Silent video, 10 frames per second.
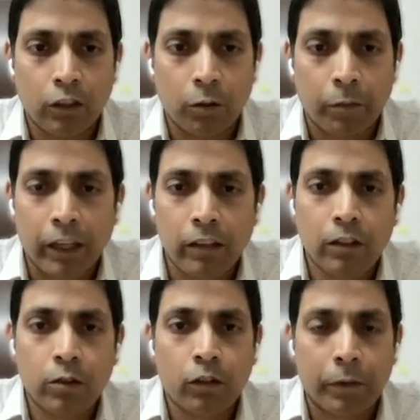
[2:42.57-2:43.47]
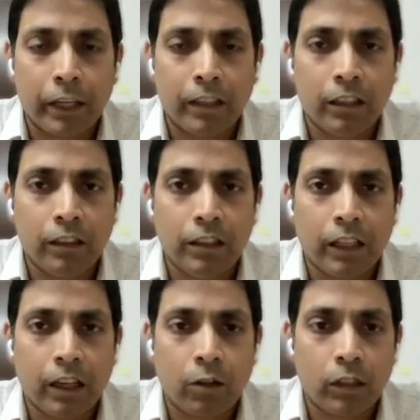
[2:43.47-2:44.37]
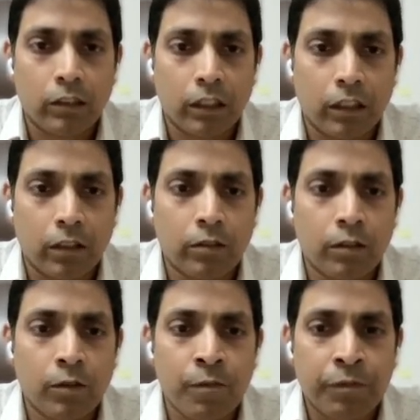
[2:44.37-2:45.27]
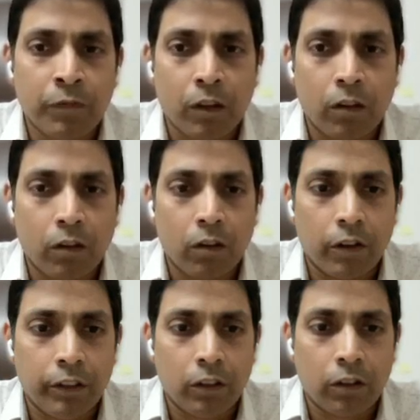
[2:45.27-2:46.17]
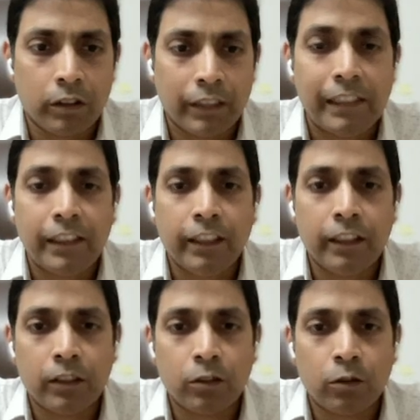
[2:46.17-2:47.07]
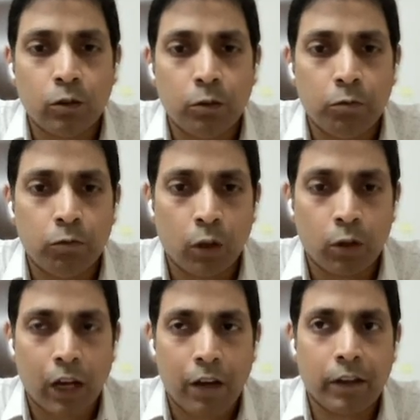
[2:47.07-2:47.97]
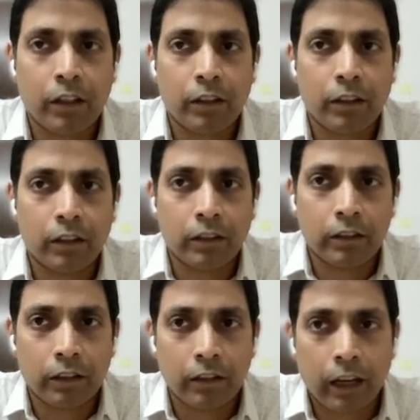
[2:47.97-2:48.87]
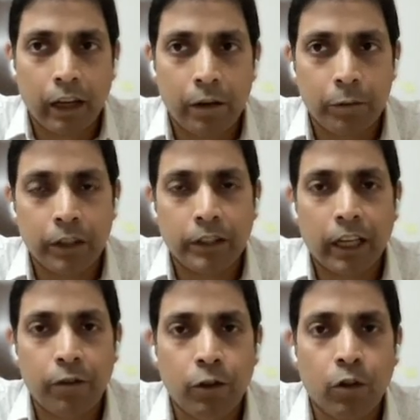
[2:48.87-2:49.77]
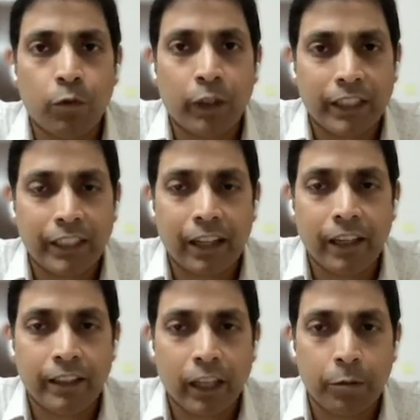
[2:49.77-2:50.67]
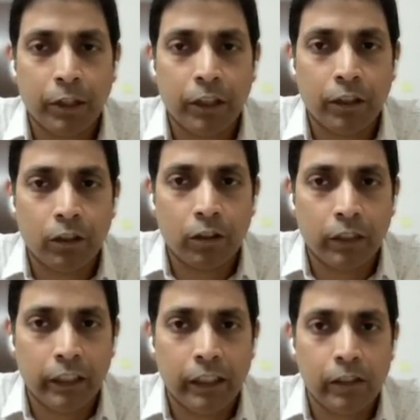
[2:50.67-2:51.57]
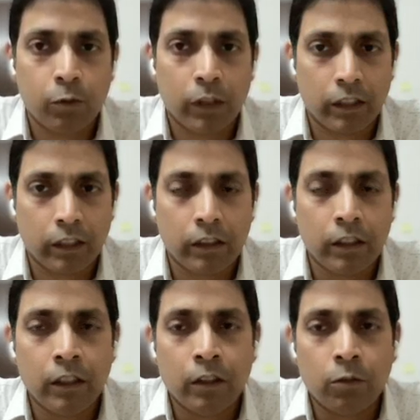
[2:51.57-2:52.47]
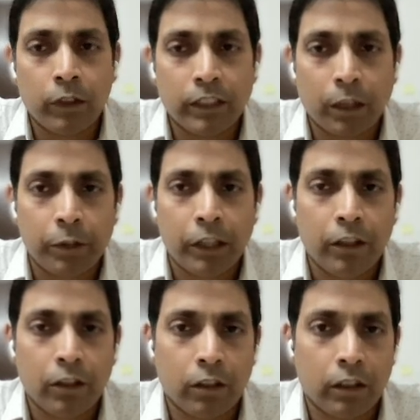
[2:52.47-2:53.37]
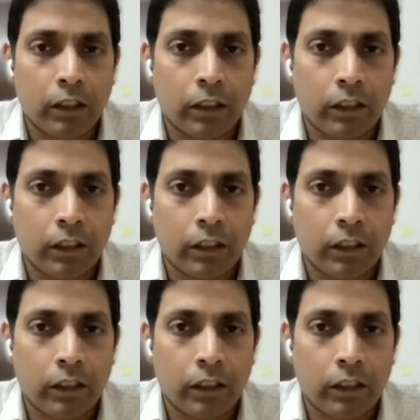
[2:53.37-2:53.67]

your managers who are managing these account executives, or your sales leaders who want to have a bird's eye view of what exactly is happening in your deals, what is happening in your